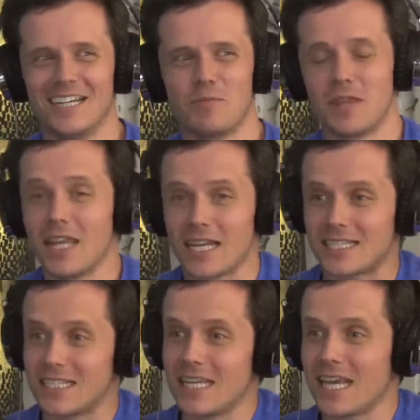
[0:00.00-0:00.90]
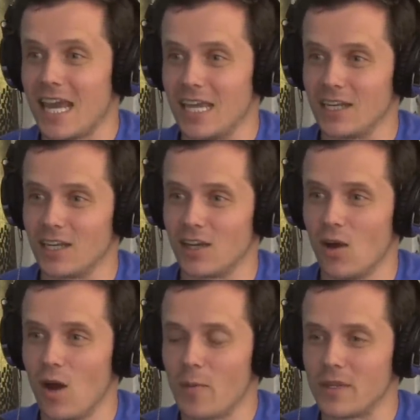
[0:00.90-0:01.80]
But then I see Kate
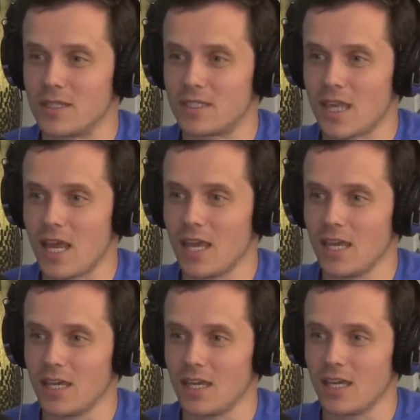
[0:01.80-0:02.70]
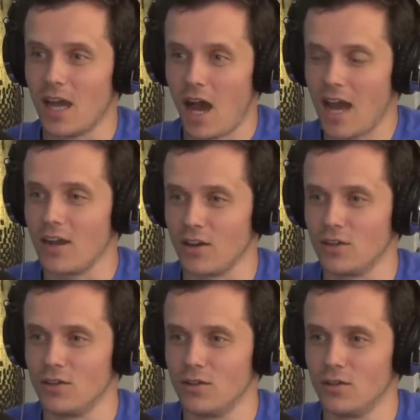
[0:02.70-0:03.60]
go up and say, "Hi, are
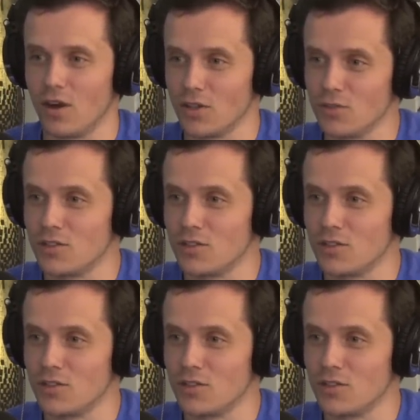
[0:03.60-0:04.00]
you